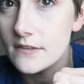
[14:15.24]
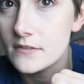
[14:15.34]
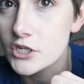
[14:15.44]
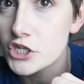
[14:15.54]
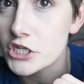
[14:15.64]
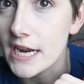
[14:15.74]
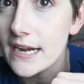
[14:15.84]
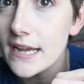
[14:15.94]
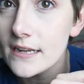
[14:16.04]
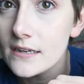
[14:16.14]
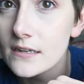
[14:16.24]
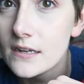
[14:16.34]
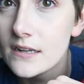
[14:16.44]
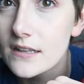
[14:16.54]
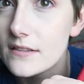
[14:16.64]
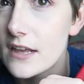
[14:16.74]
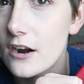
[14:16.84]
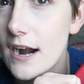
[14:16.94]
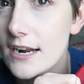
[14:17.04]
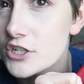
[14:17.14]
in the shading that
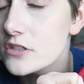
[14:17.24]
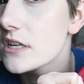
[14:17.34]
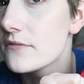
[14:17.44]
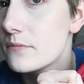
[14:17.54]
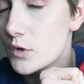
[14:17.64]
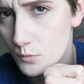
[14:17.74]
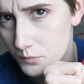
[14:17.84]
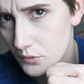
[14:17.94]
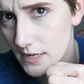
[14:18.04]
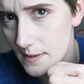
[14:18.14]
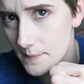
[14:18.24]
are actually pretty